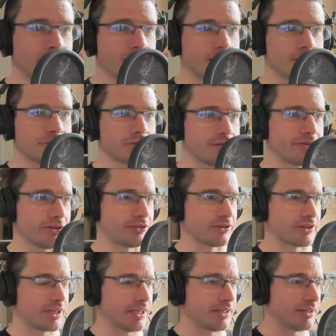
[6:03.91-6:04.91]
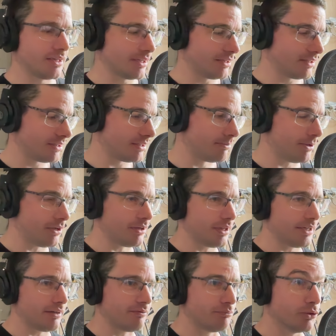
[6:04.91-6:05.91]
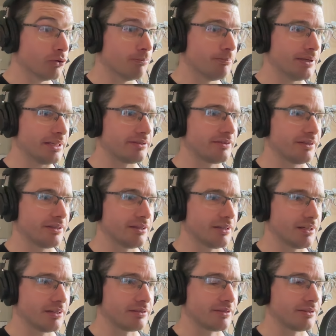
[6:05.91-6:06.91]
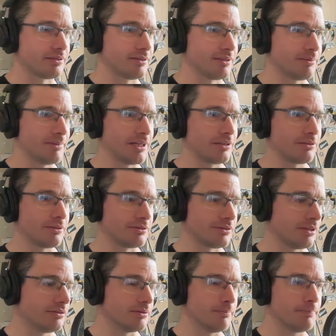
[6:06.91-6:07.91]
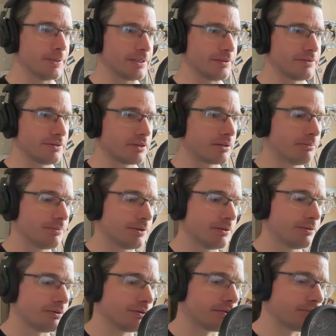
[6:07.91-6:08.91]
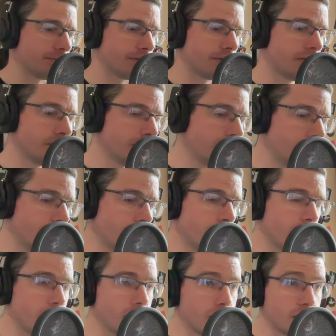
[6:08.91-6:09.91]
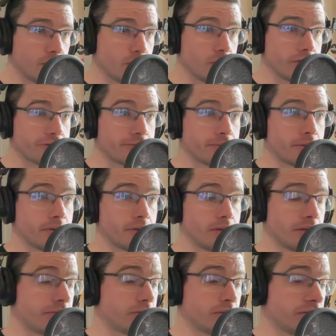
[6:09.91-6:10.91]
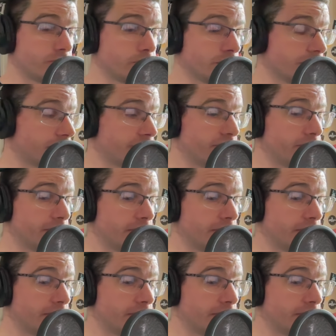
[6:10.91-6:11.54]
I'm sure if I took it apart, it'd have more bits in than it says on the manual. There's loads of bits in computers, but it works. It's working for me.